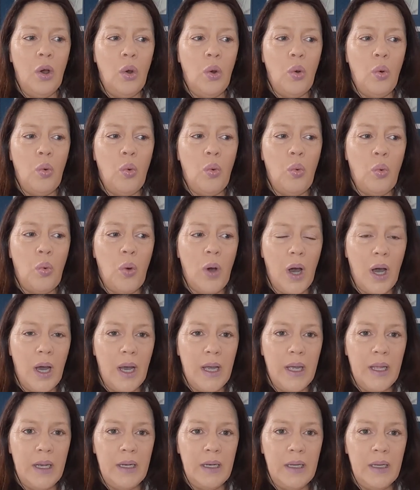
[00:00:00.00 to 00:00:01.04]

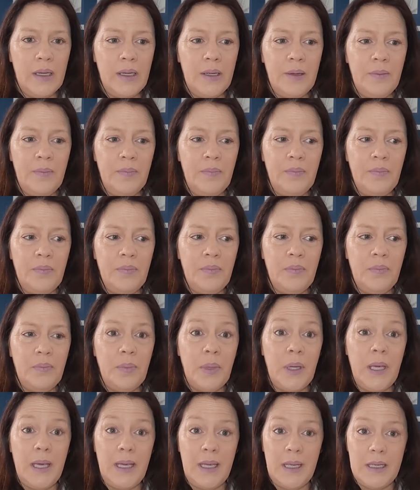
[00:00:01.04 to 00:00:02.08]
one
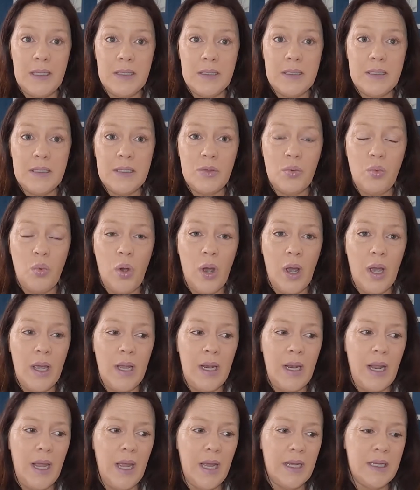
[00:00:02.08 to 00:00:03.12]
piece,
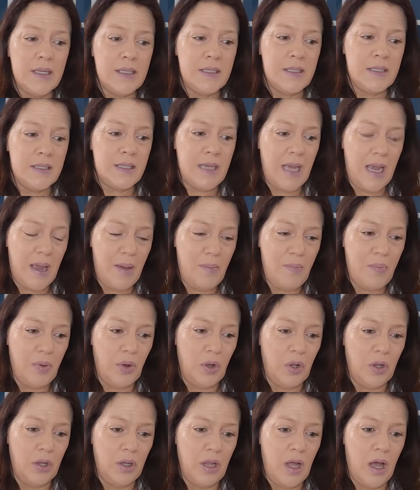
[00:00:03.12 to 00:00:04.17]
one
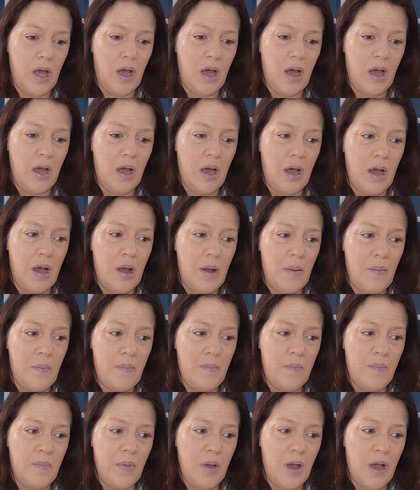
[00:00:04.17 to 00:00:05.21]
example
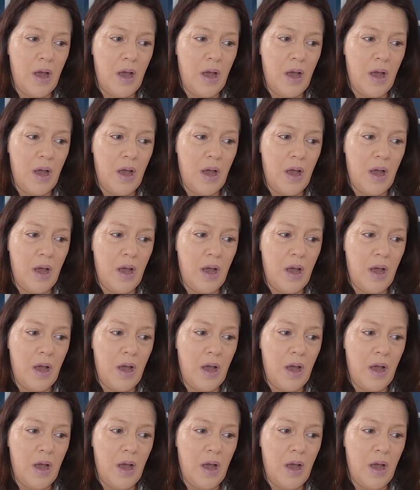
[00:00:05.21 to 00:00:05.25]
um,